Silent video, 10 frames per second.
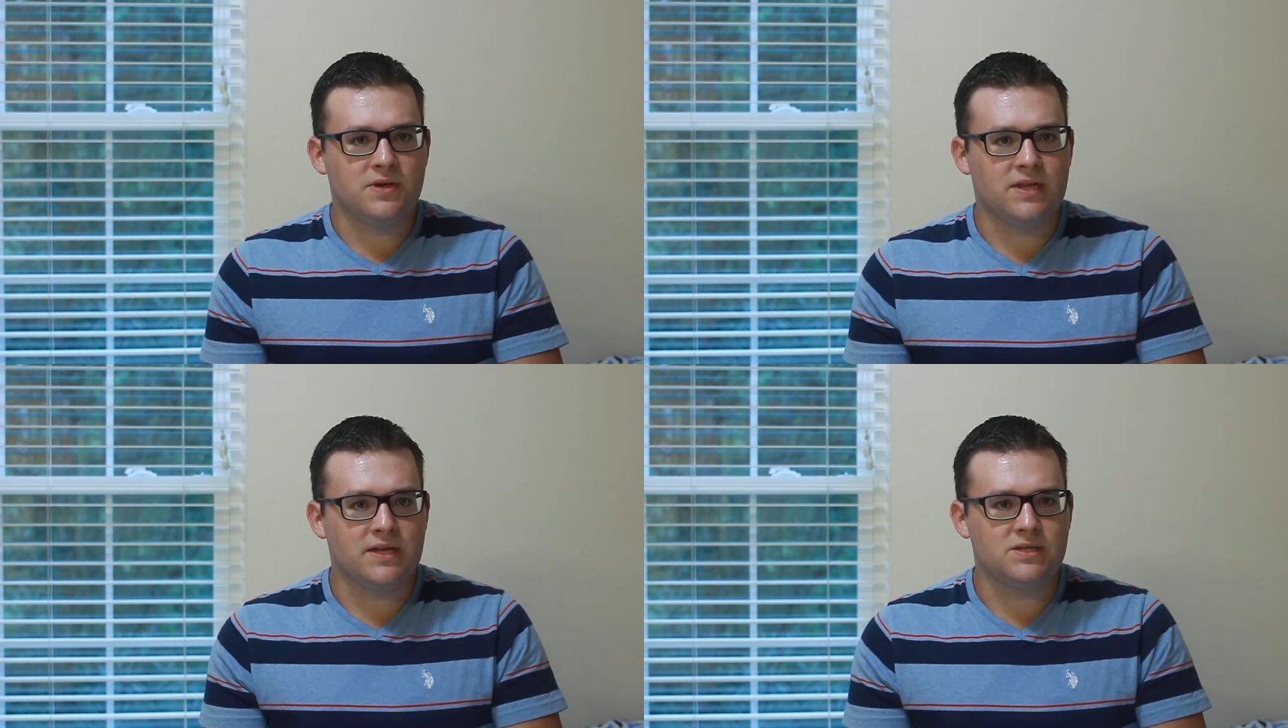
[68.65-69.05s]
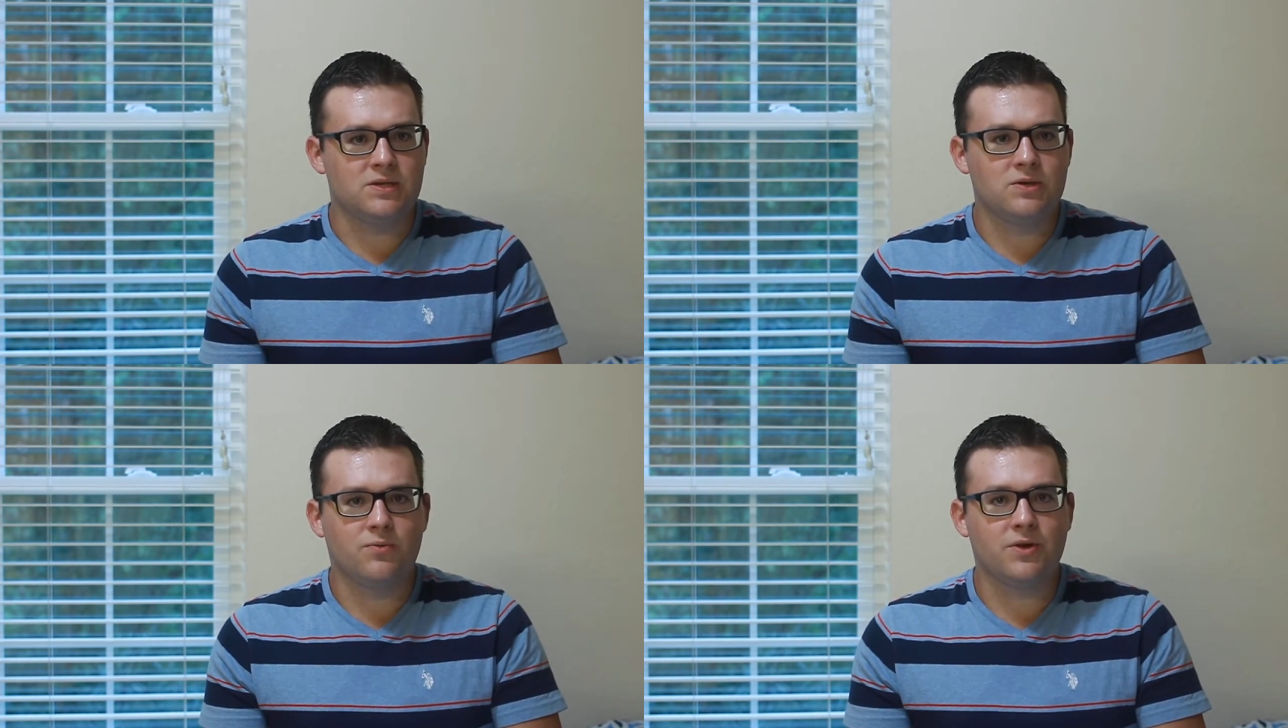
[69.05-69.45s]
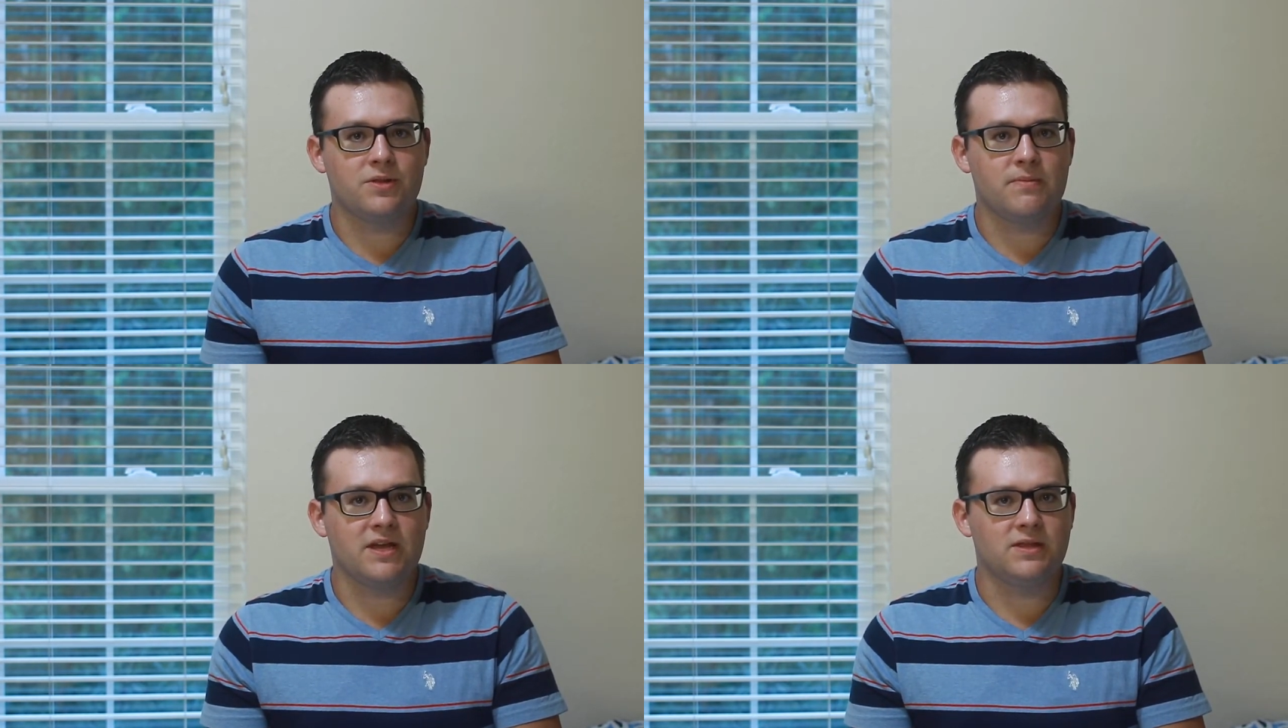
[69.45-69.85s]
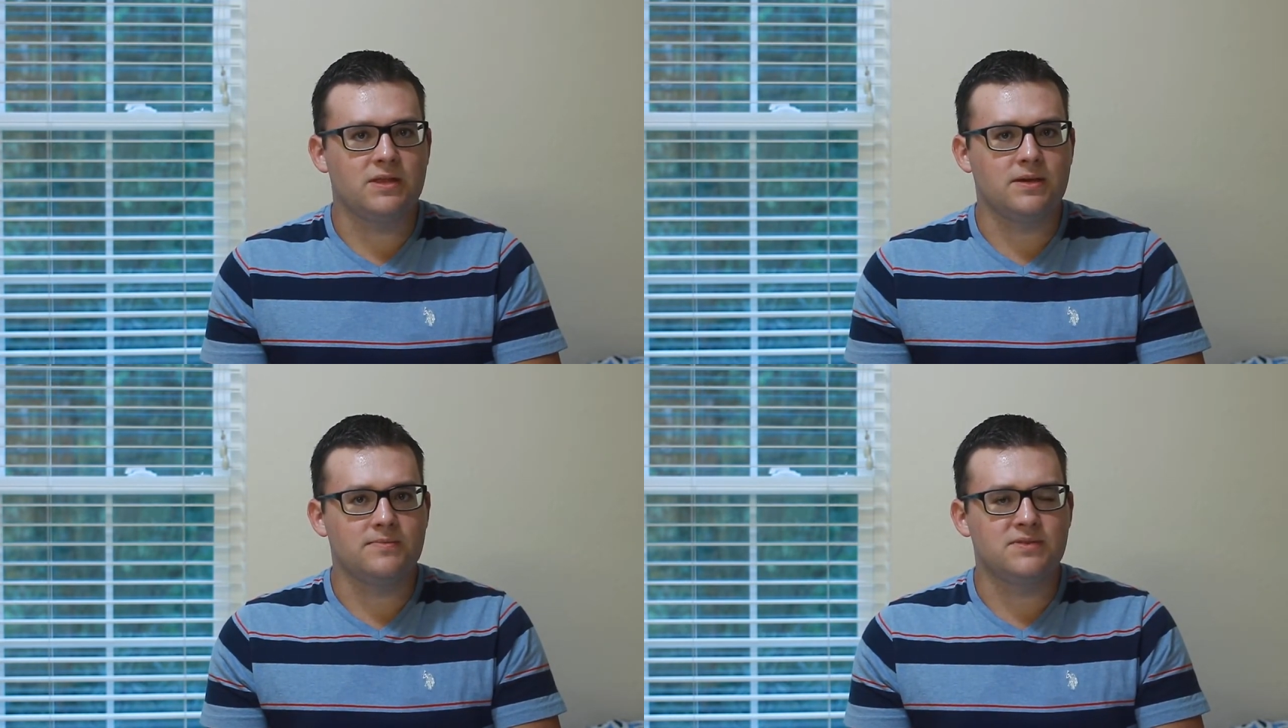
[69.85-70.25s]
and that's one of the main
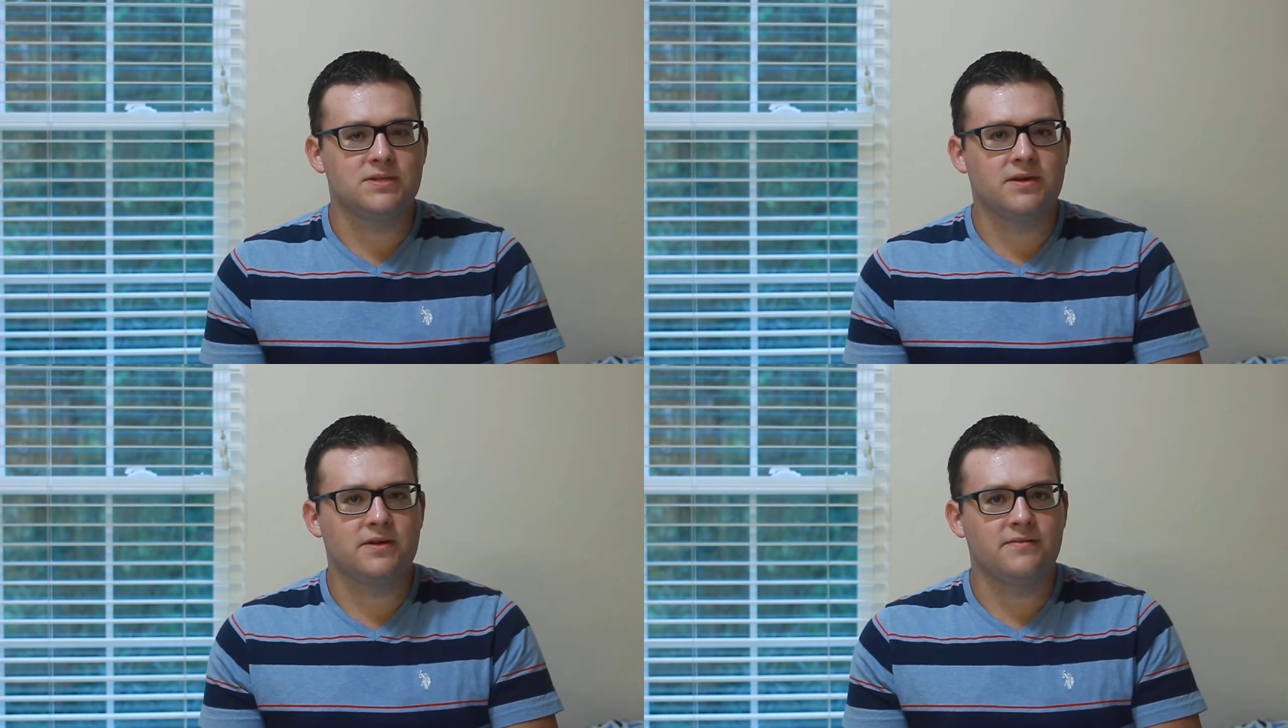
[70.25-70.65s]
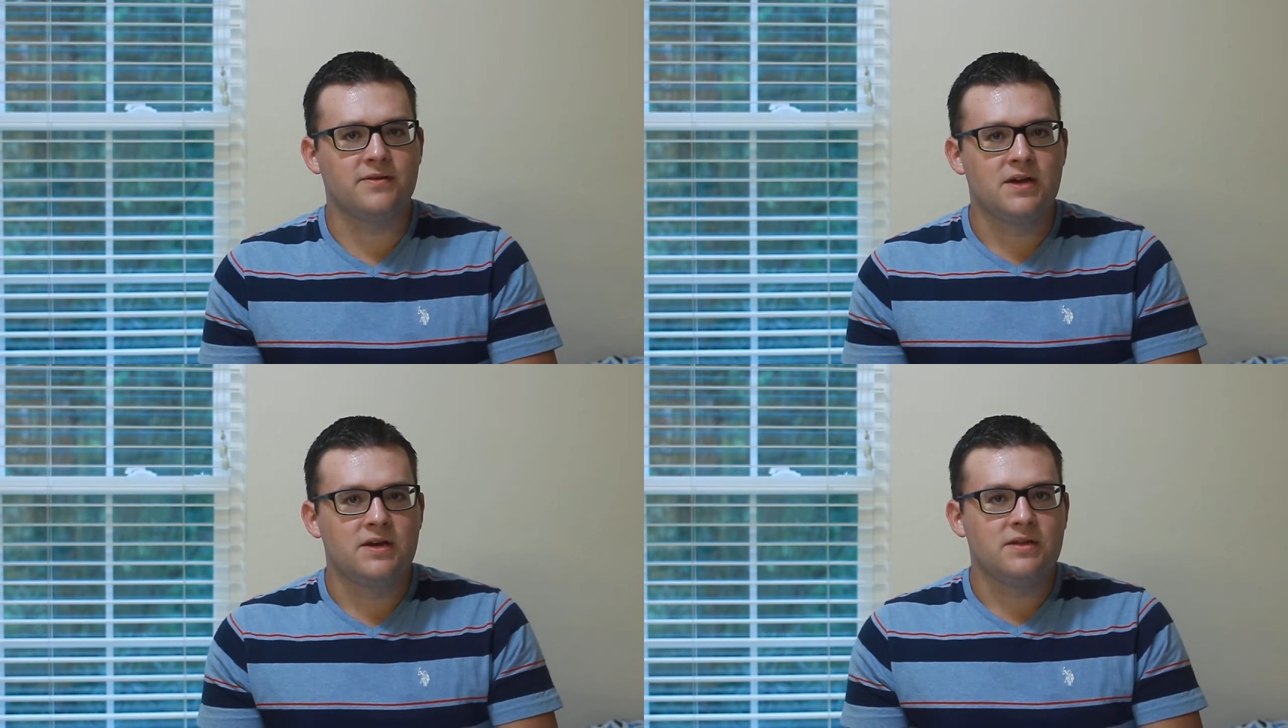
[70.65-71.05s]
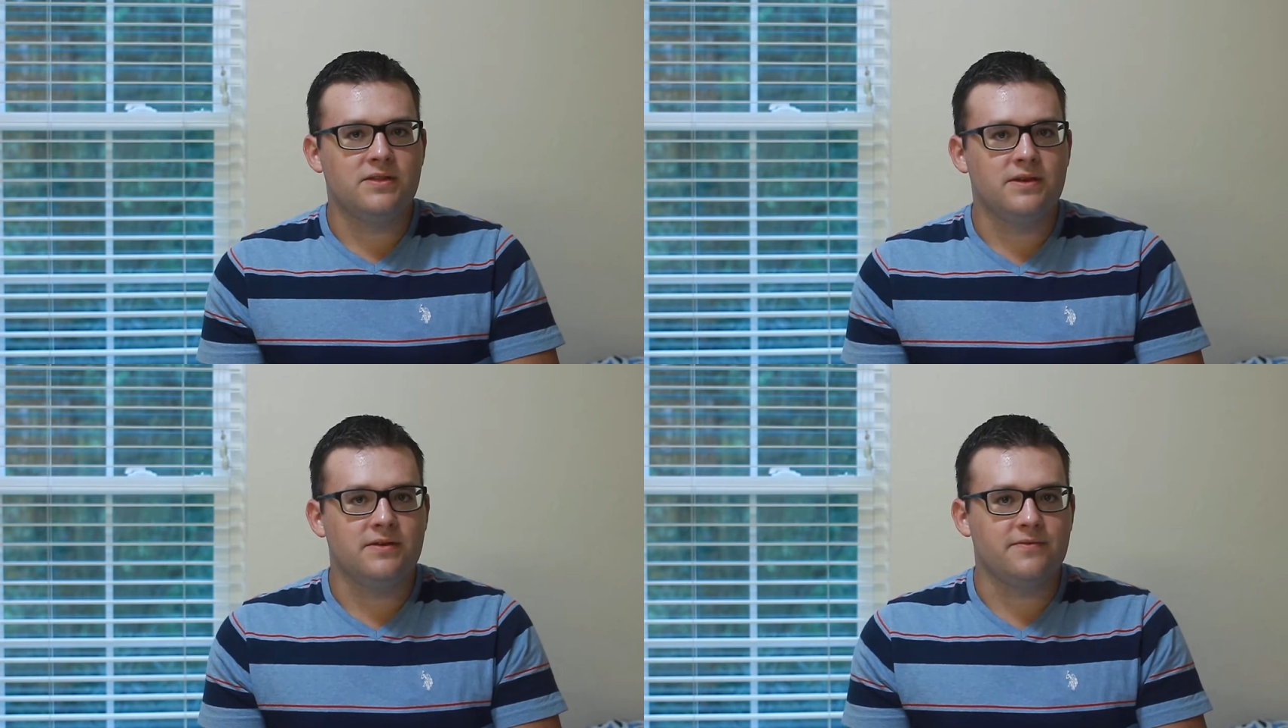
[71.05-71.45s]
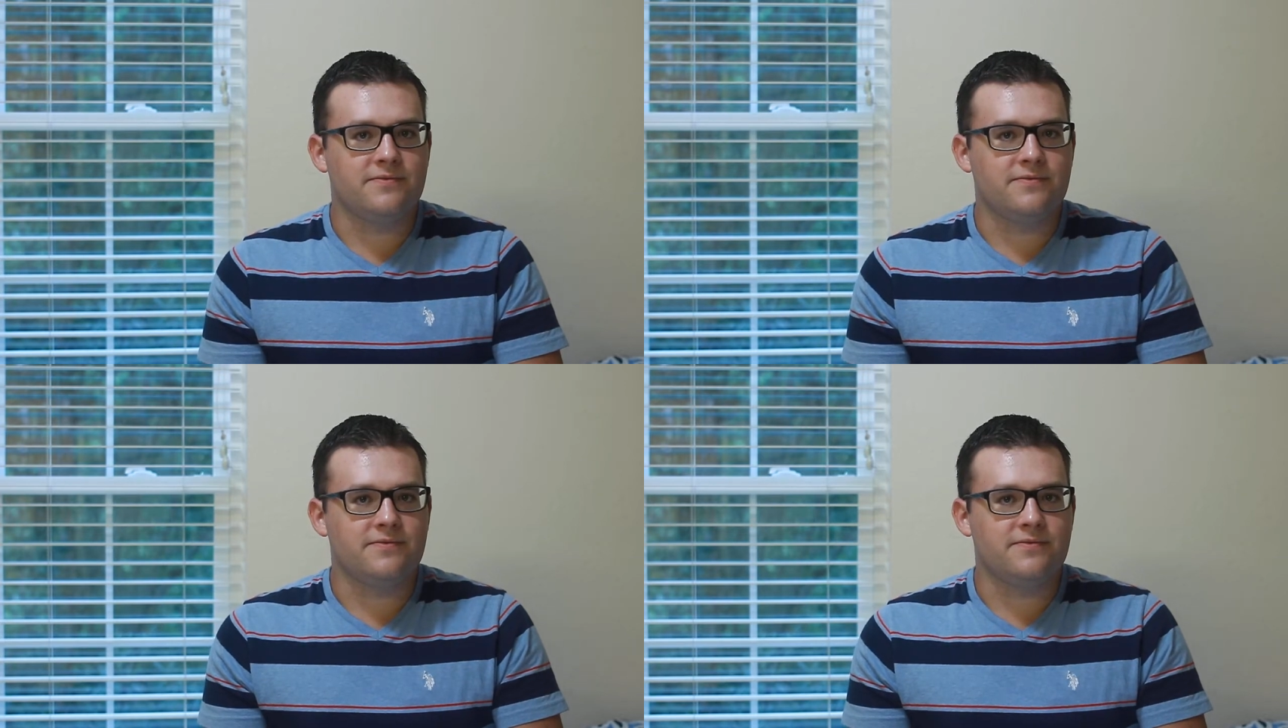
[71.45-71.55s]
themes of the